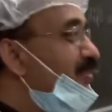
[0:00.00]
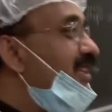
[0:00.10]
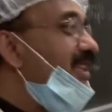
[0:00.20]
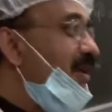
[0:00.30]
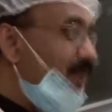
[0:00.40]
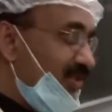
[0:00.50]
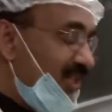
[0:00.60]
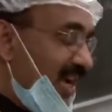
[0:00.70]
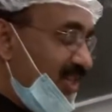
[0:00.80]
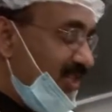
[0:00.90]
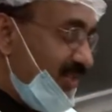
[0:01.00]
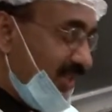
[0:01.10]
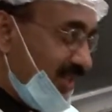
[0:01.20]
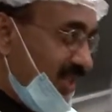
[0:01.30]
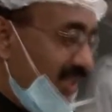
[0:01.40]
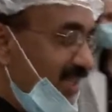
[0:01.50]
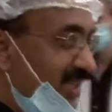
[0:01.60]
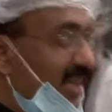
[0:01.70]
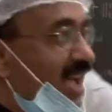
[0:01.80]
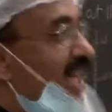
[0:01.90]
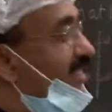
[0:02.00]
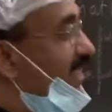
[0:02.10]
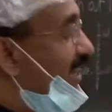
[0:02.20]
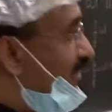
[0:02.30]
right now, and it is getting